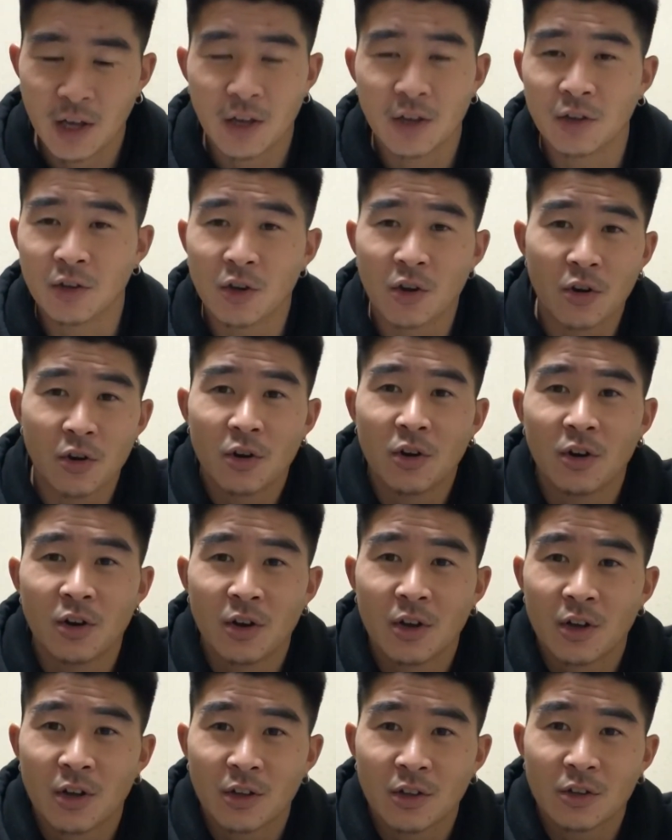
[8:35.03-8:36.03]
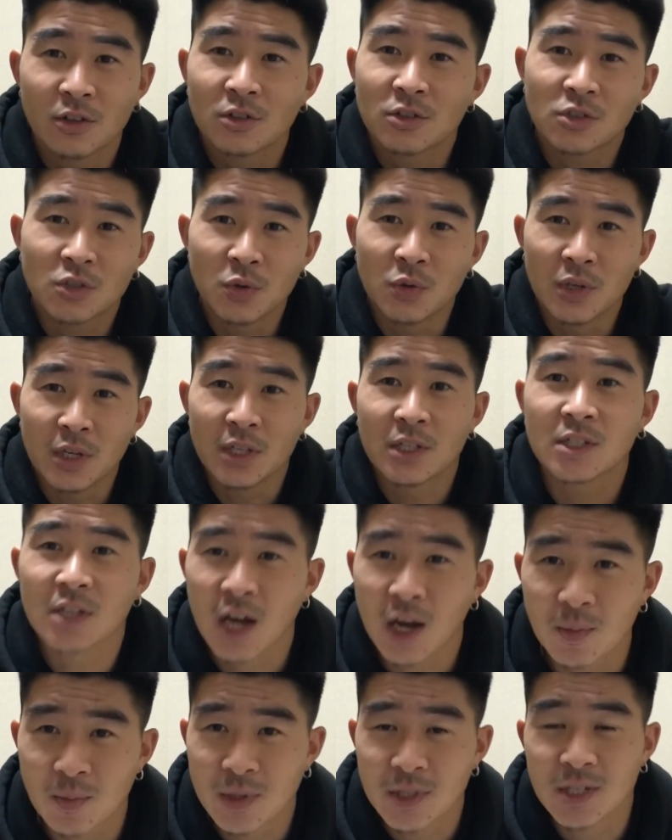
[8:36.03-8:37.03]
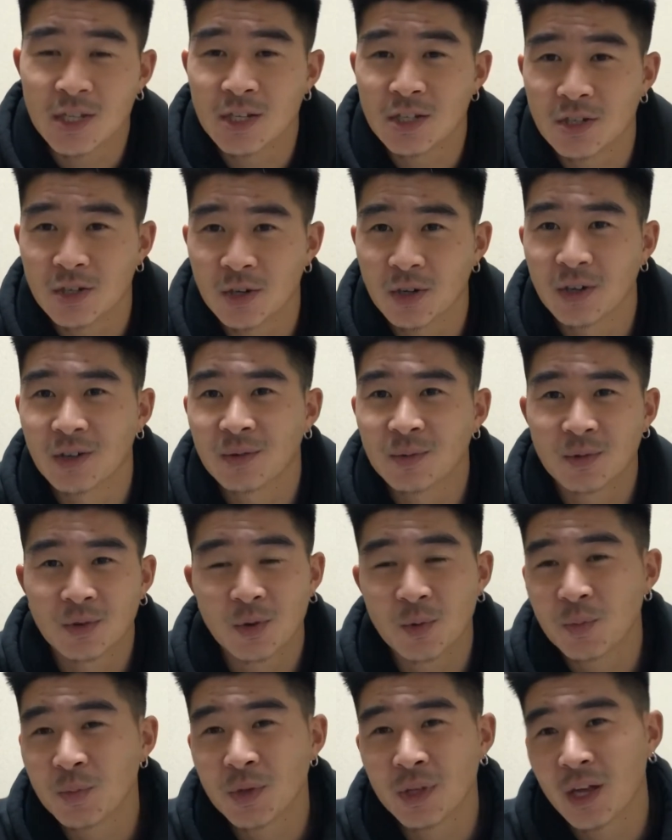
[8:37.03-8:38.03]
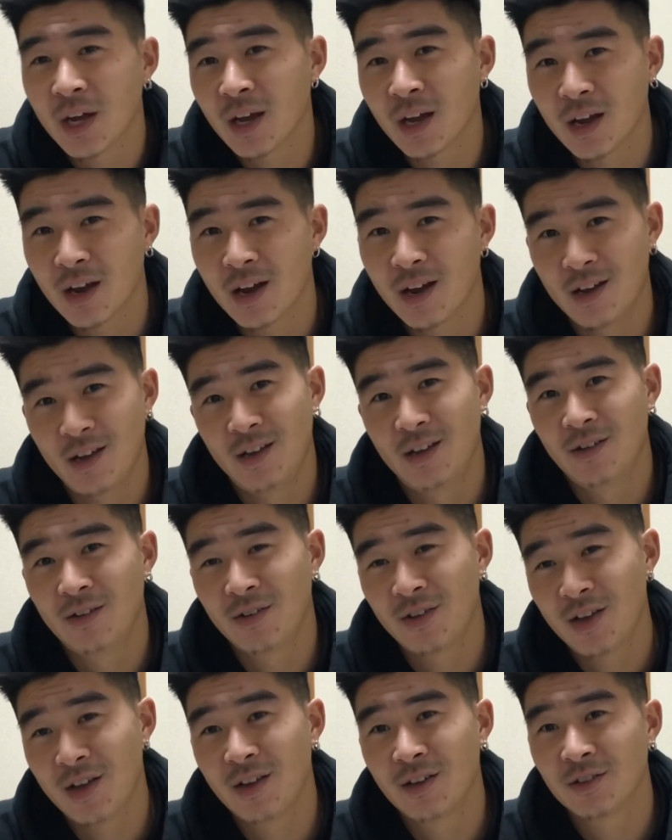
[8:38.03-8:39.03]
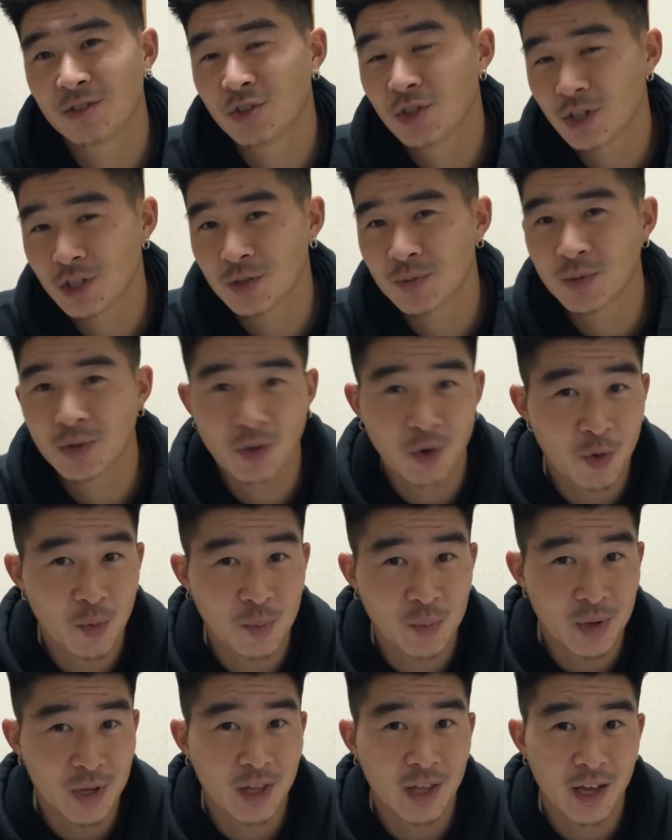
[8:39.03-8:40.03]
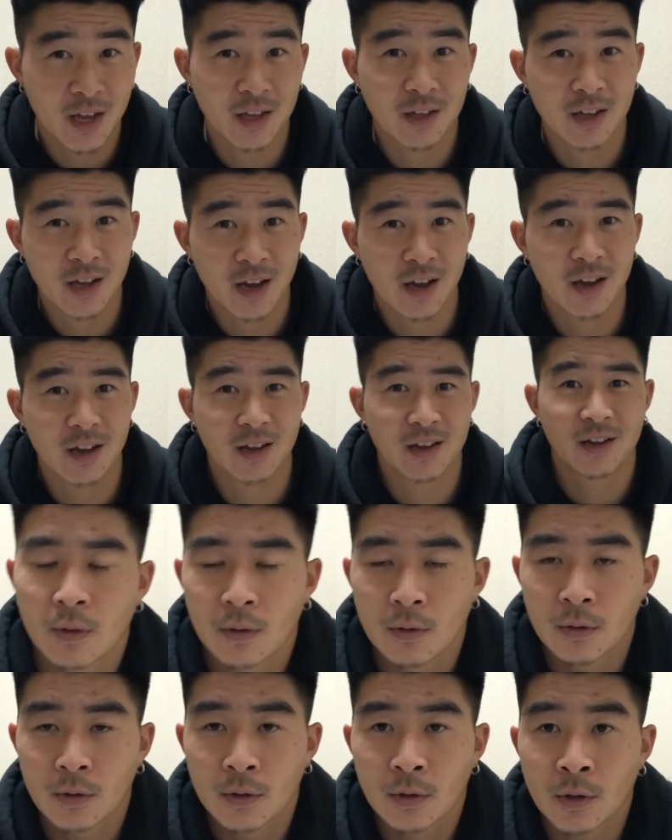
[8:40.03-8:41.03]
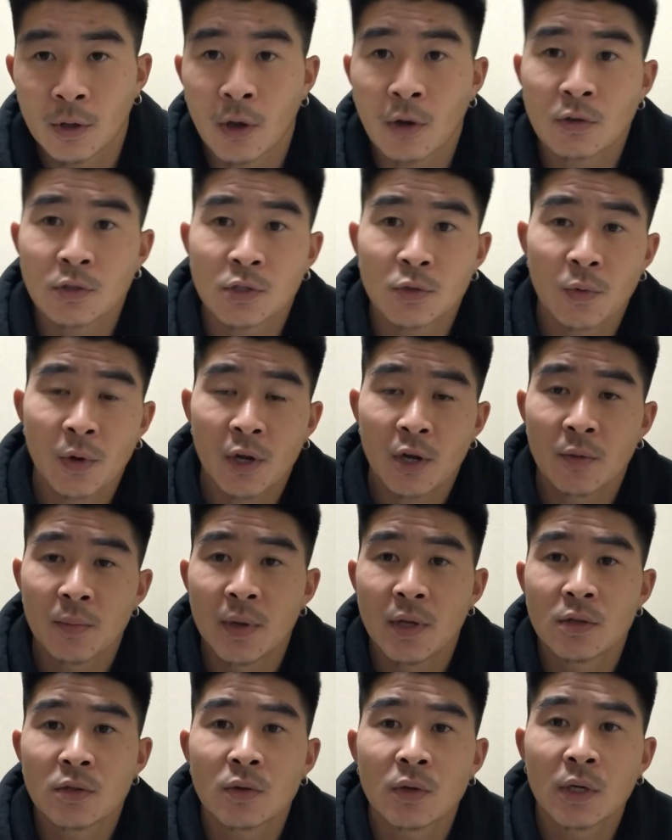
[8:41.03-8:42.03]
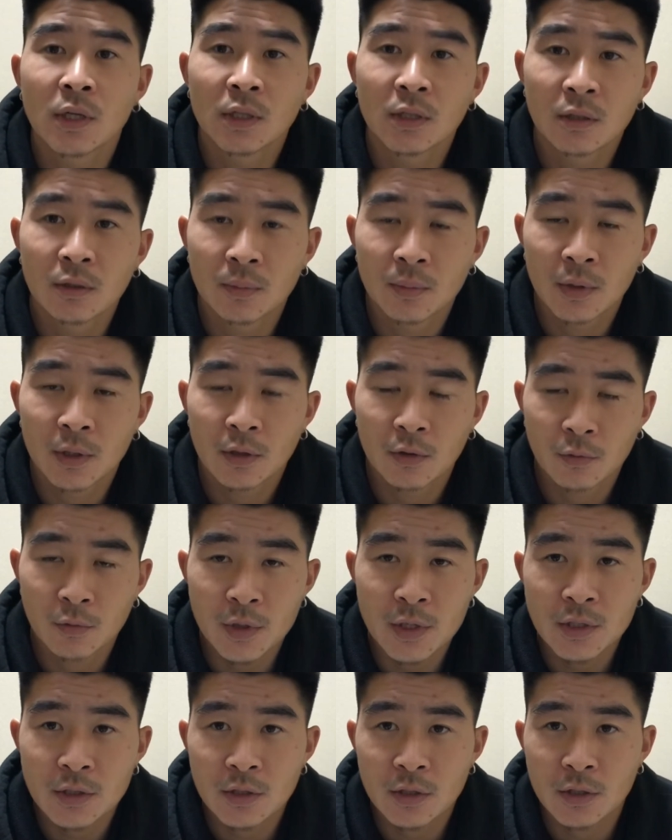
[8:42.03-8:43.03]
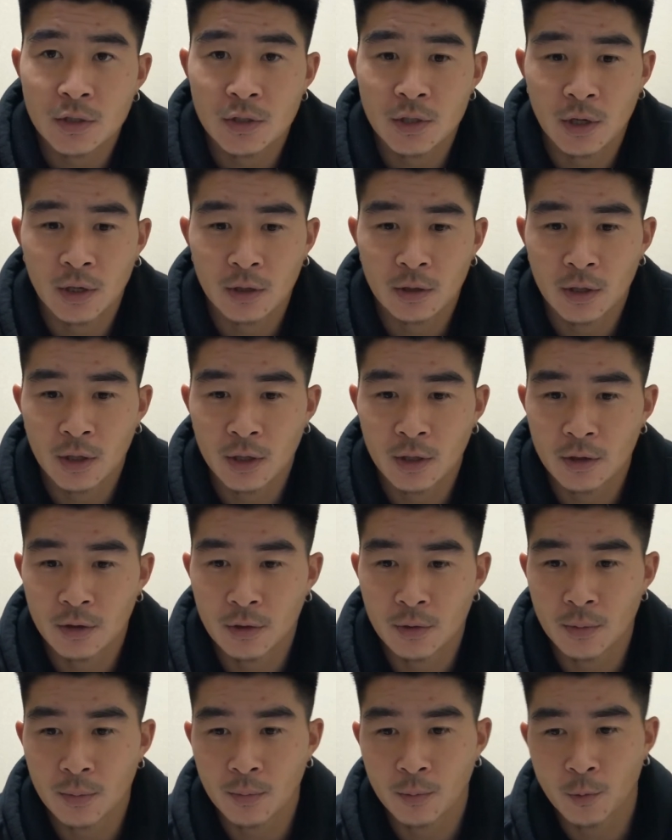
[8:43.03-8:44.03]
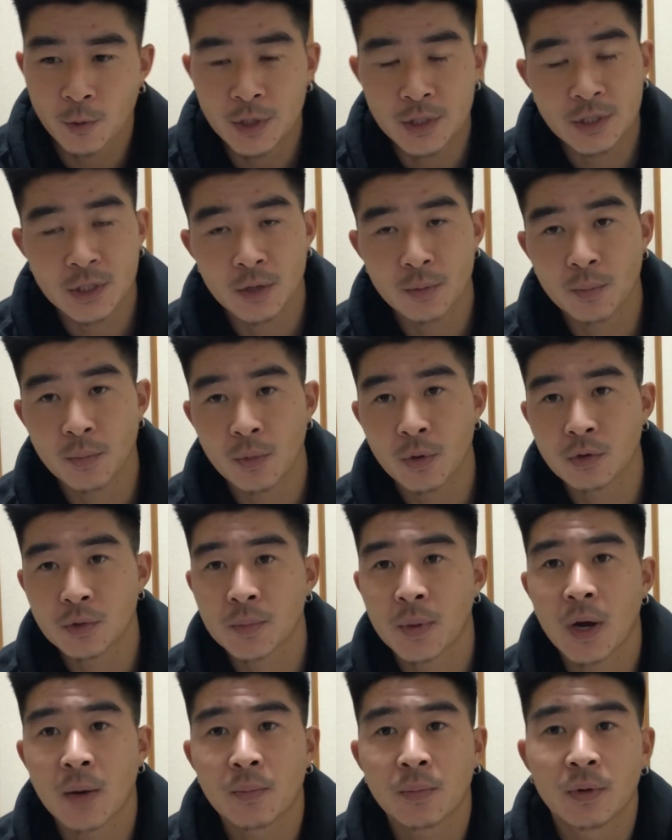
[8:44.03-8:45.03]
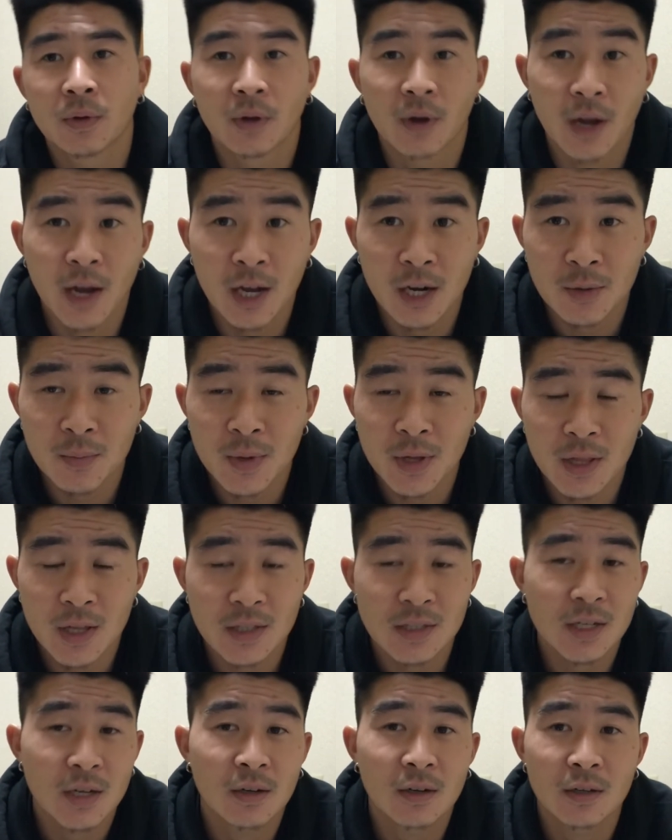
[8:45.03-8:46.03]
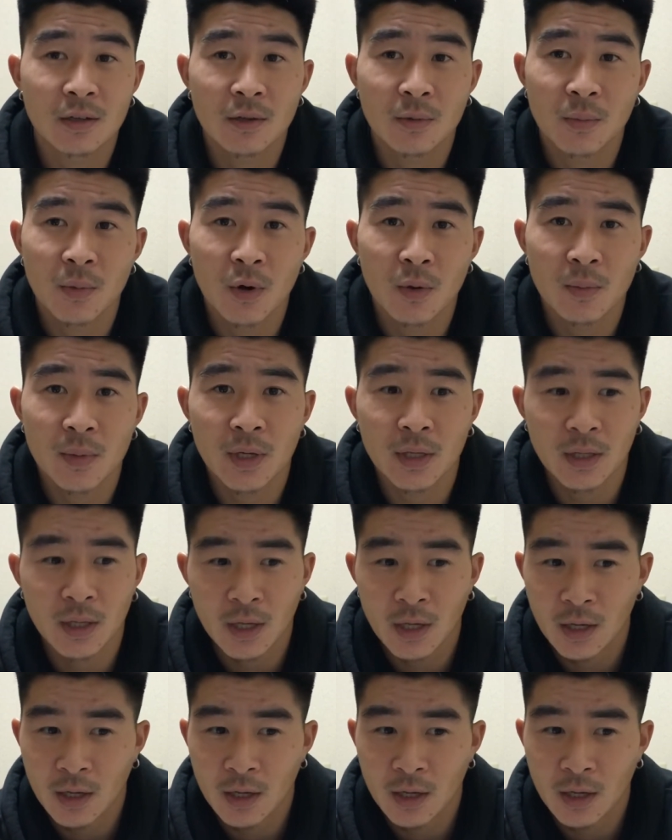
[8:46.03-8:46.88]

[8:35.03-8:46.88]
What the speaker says: you're students, I'm a teacher. Don't be that guy, okay? Trust me, don't be that guy. And I also recommend doing a little bit of research on like the recent most popular anime that's out at the moment,